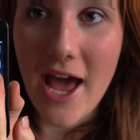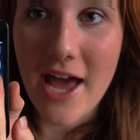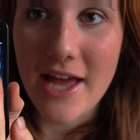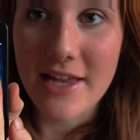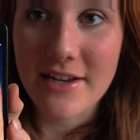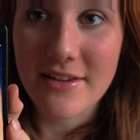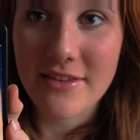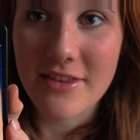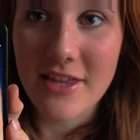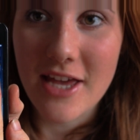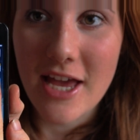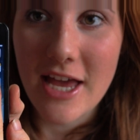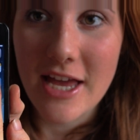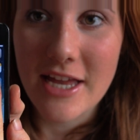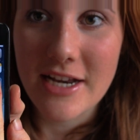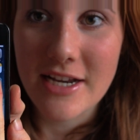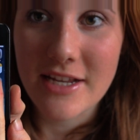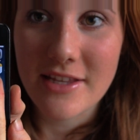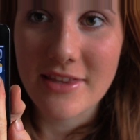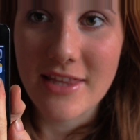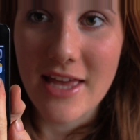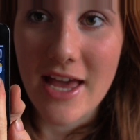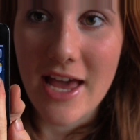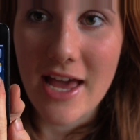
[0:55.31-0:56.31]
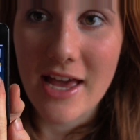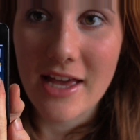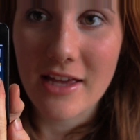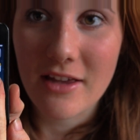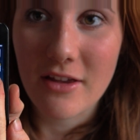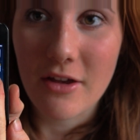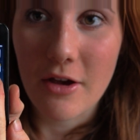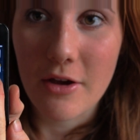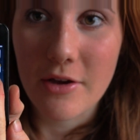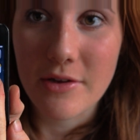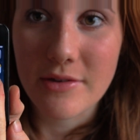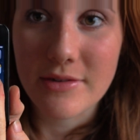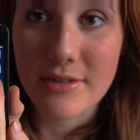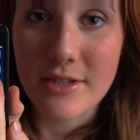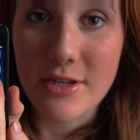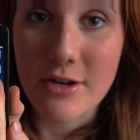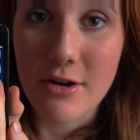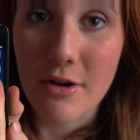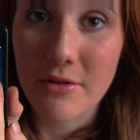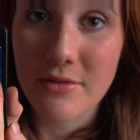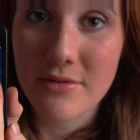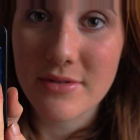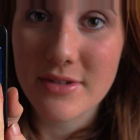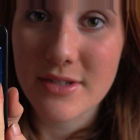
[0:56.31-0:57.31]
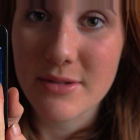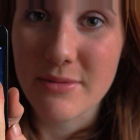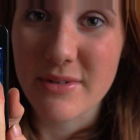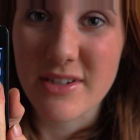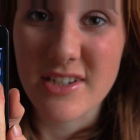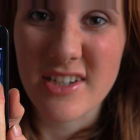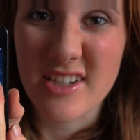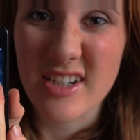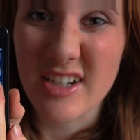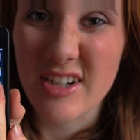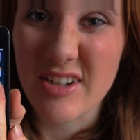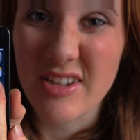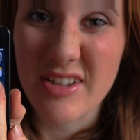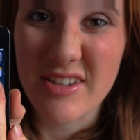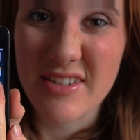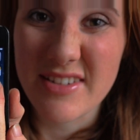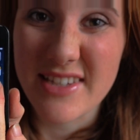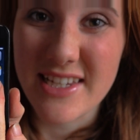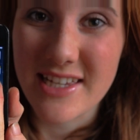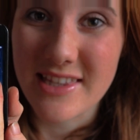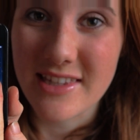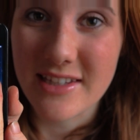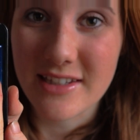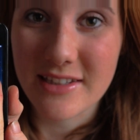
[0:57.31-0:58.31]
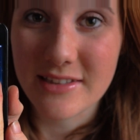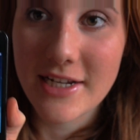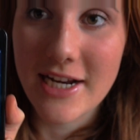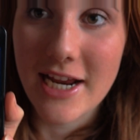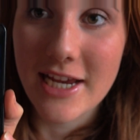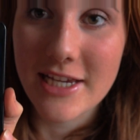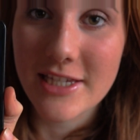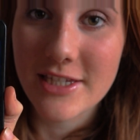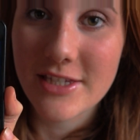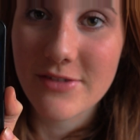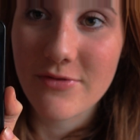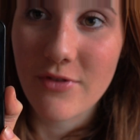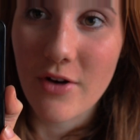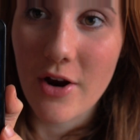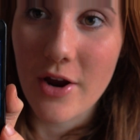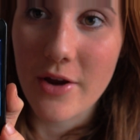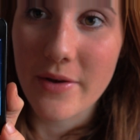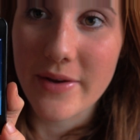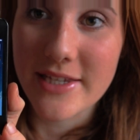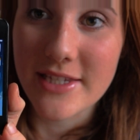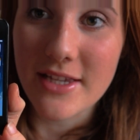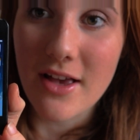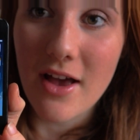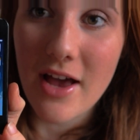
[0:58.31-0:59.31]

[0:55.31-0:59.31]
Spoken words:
and then that goes Notes, which I don't use either. The next row is